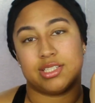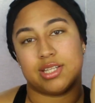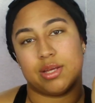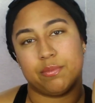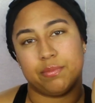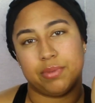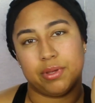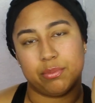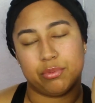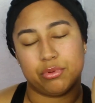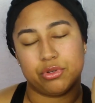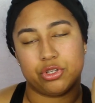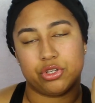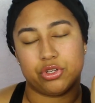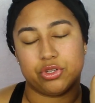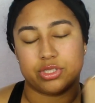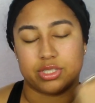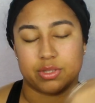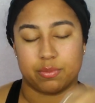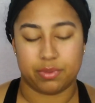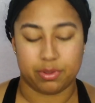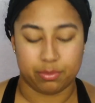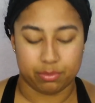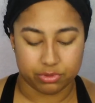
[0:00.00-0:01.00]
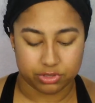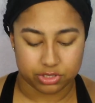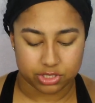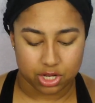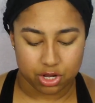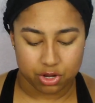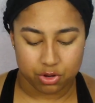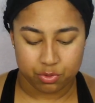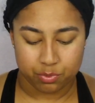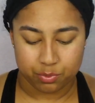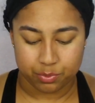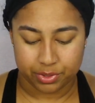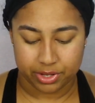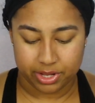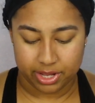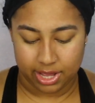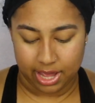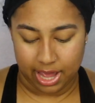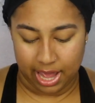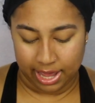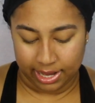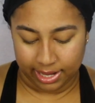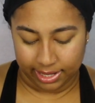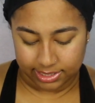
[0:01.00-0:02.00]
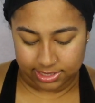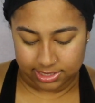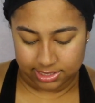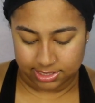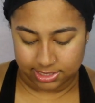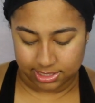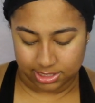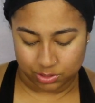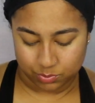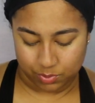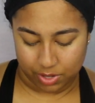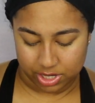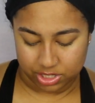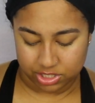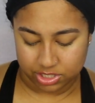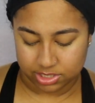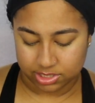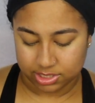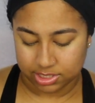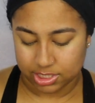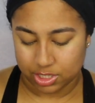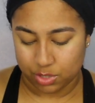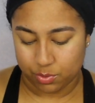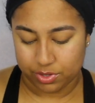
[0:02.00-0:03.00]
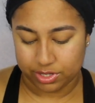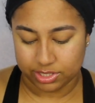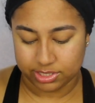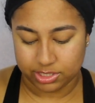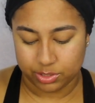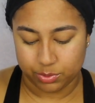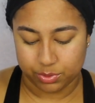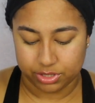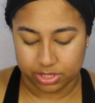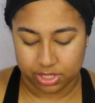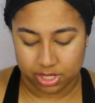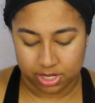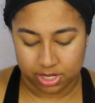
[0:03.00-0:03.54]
Some people do, some people don't, but I like to see swatches because I want to see what